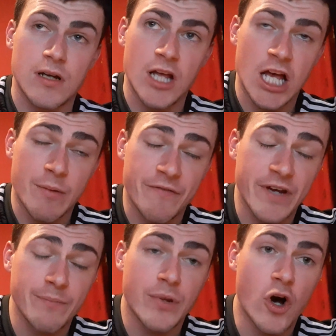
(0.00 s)
I
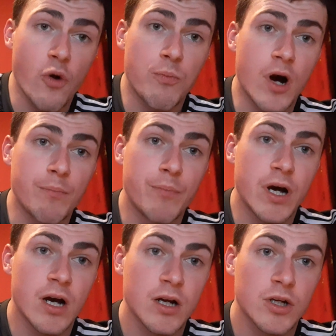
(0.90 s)
think Paul
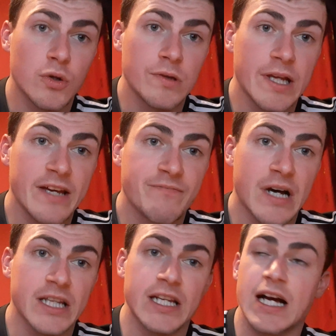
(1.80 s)
Pogba could leave
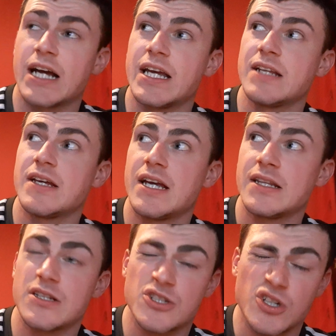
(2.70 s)
Man United
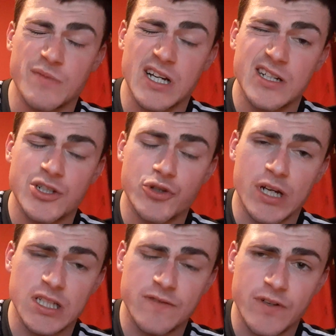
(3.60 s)
in the summer
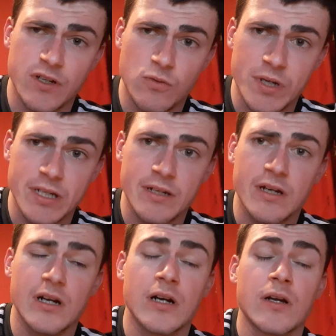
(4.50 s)
transfer
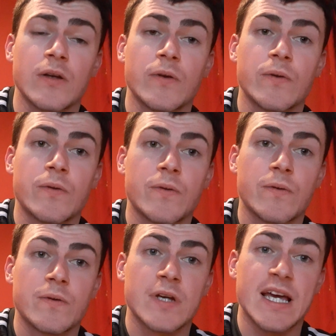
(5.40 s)
window.
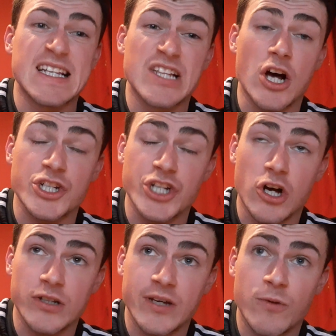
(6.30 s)
It's not a
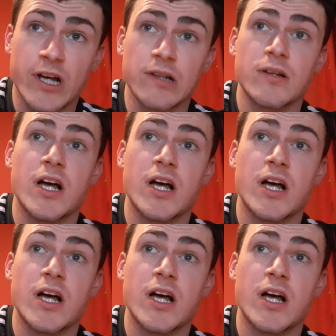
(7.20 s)
sure they will.